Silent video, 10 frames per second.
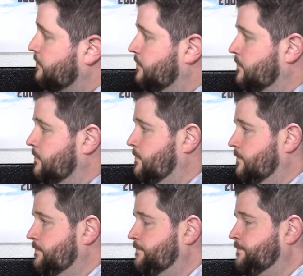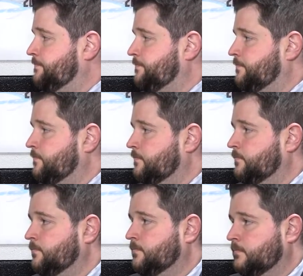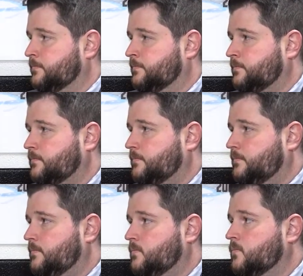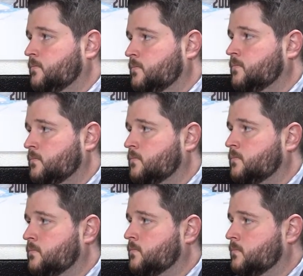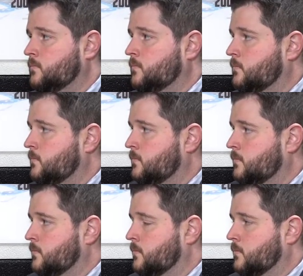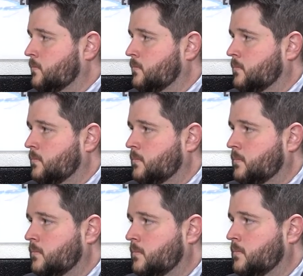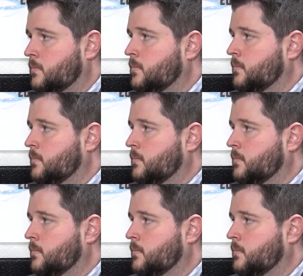(not speaking)